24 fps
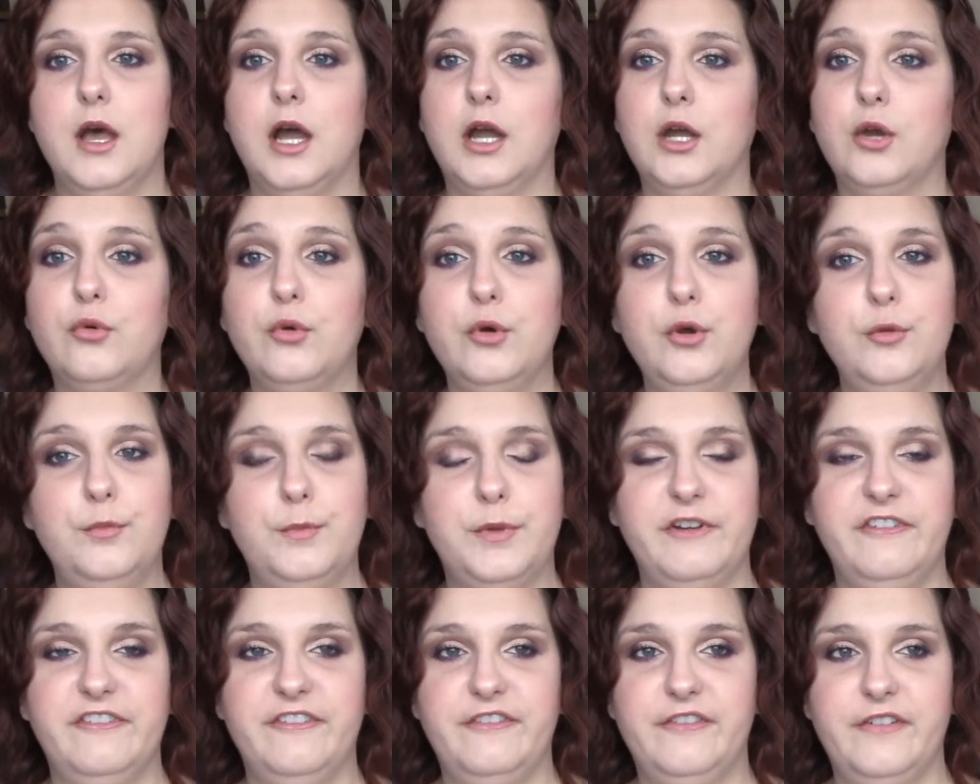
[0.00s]
group
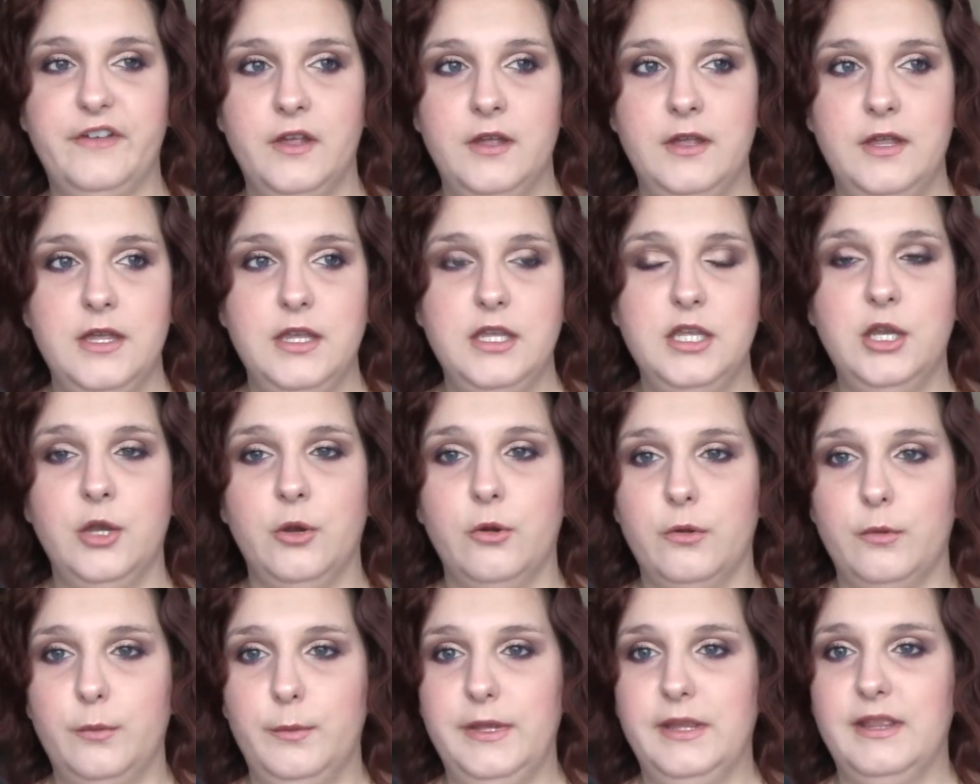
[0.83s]
of,
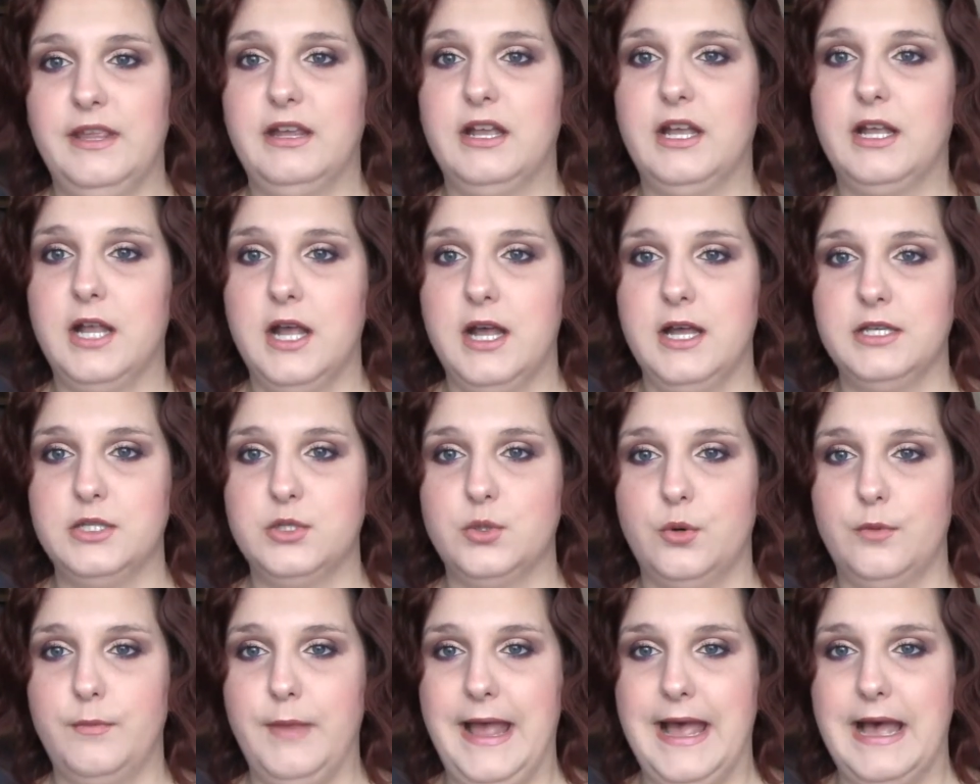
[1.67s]
it'd be like a
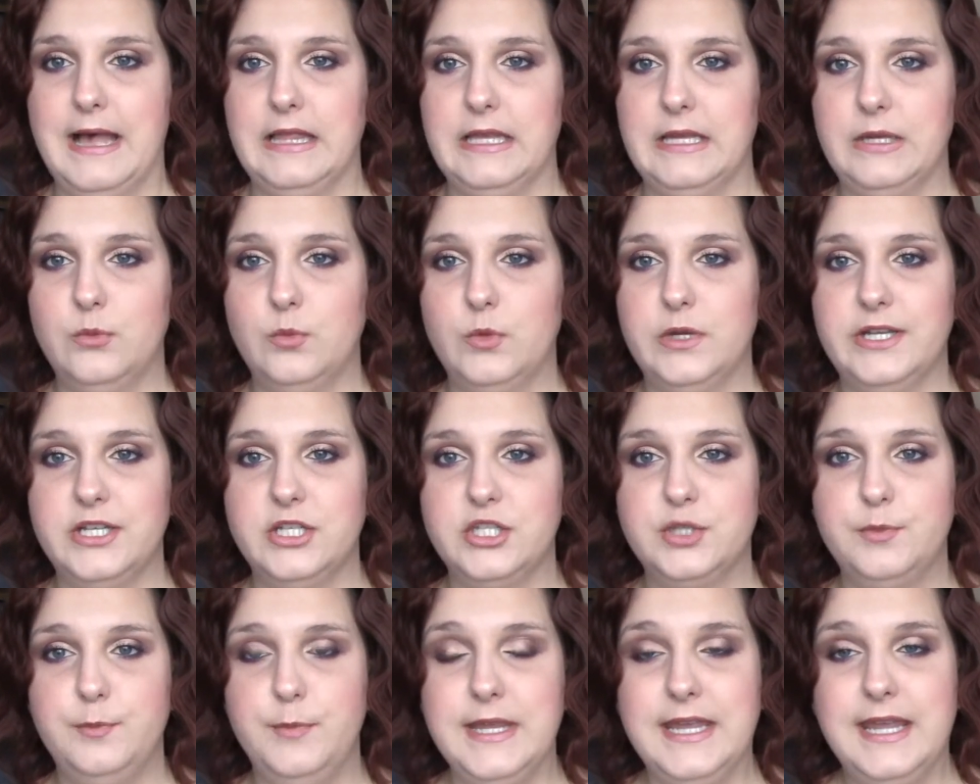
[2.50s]
contour palette,
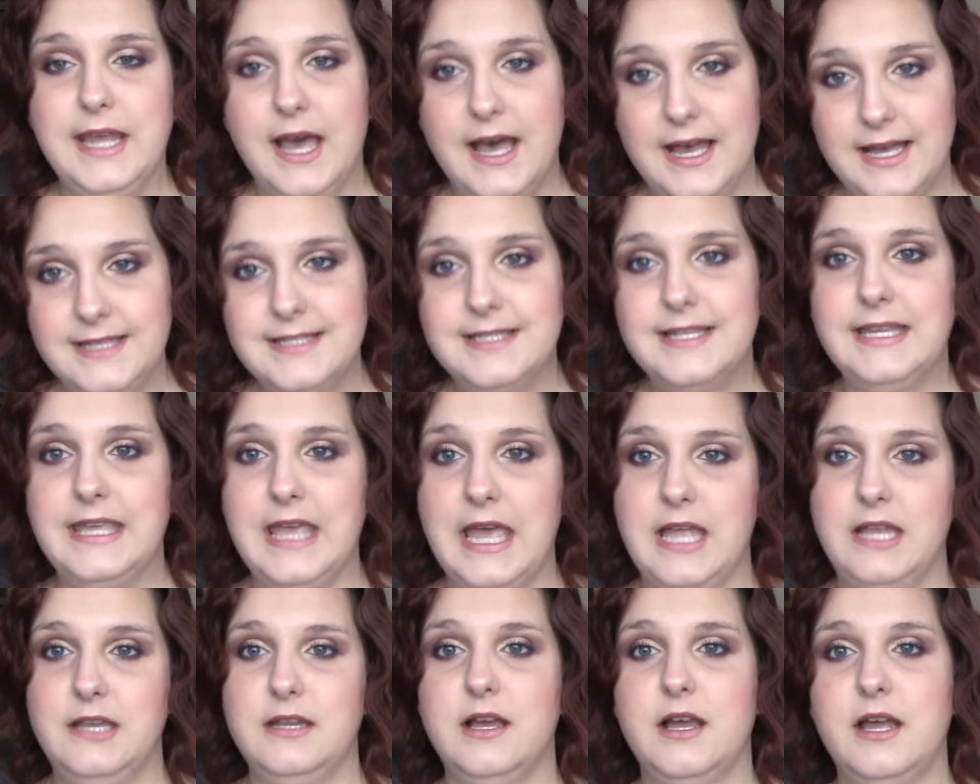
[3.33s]
which, because
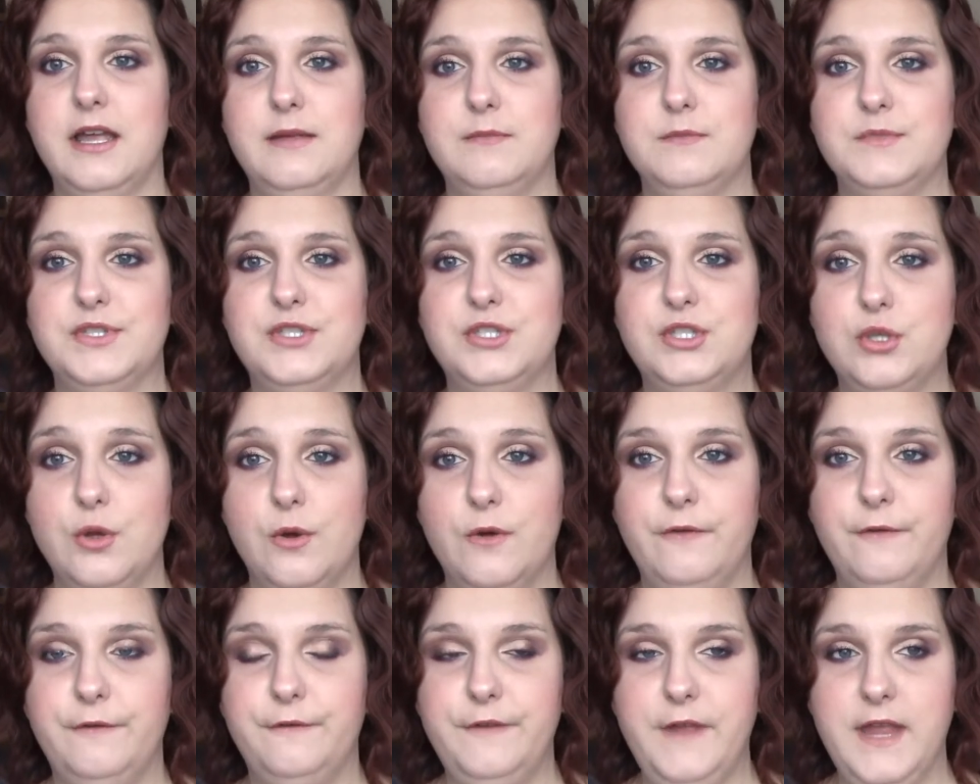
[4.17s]
again, I'm
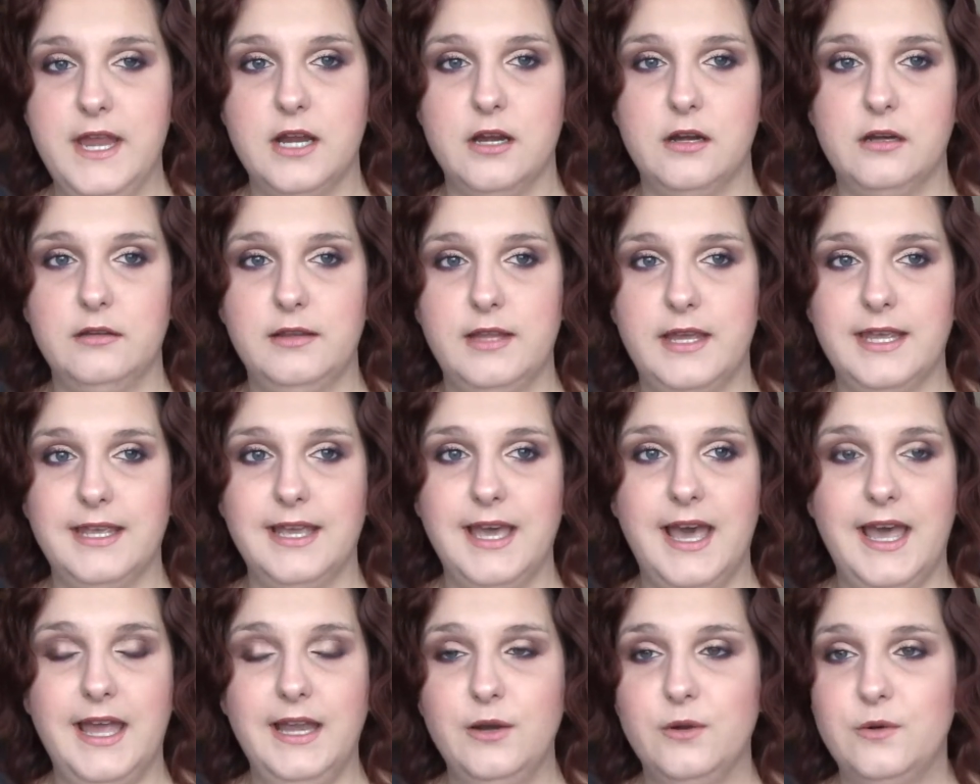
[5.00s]
so fair,
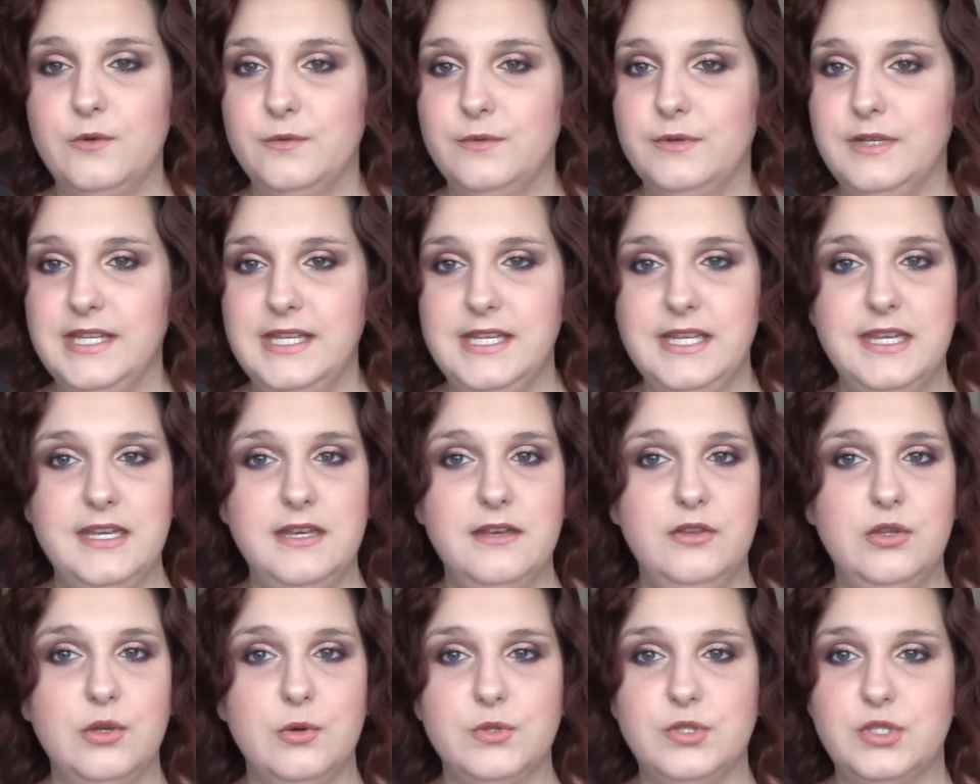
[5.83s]
like I don't
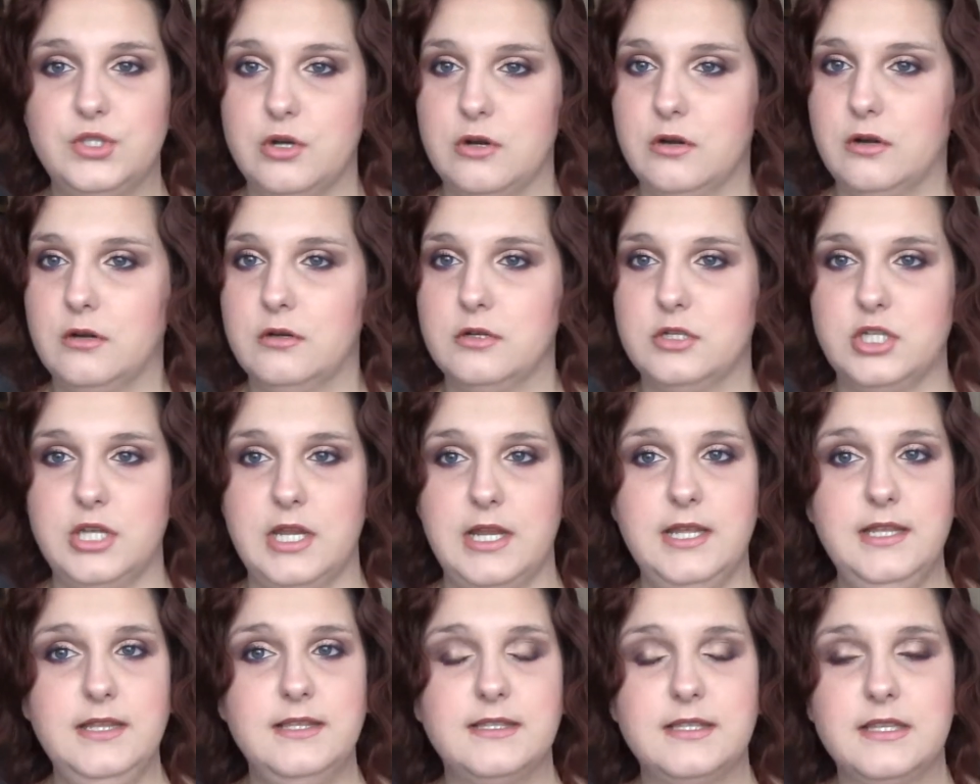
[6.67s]
need those darker
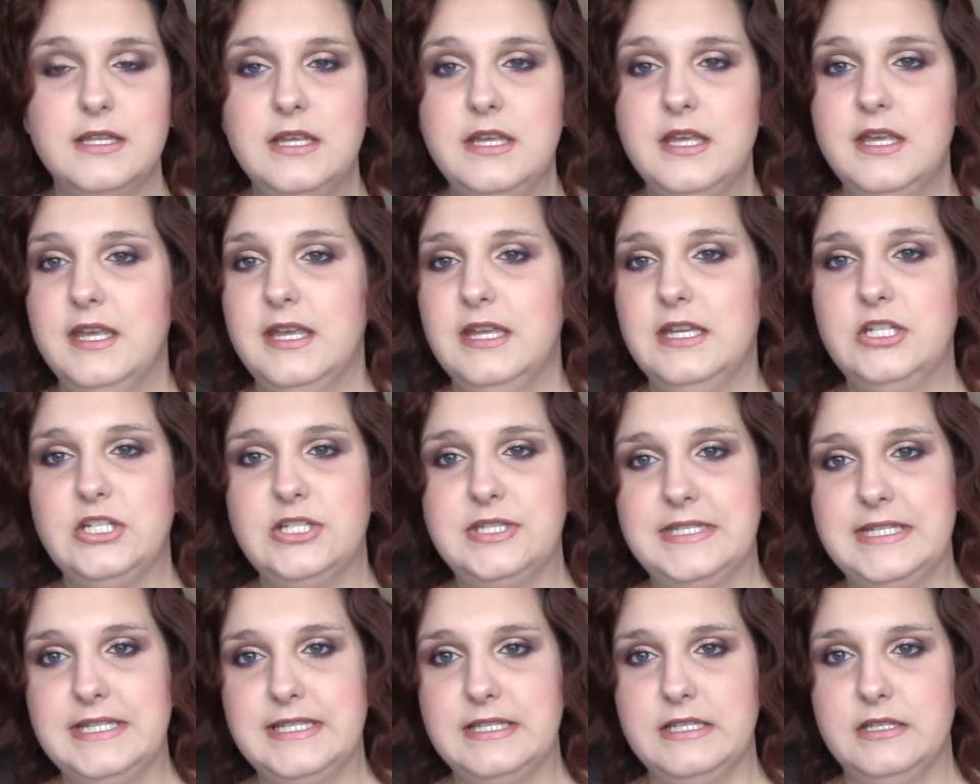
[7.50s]
shades. It
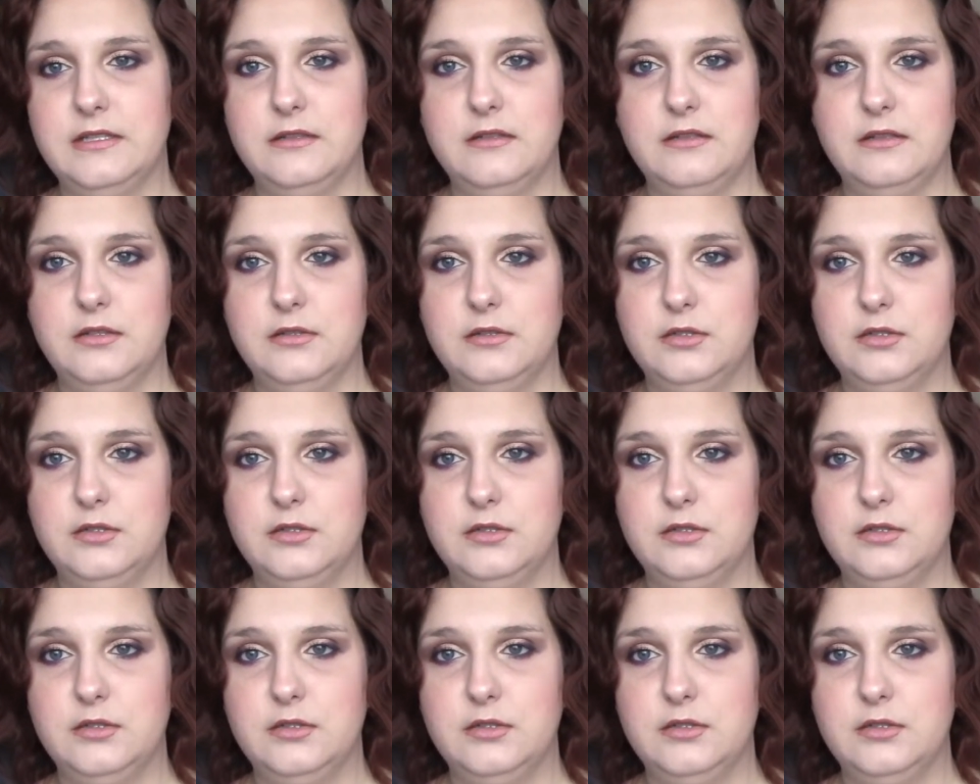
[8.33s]
just doesn't,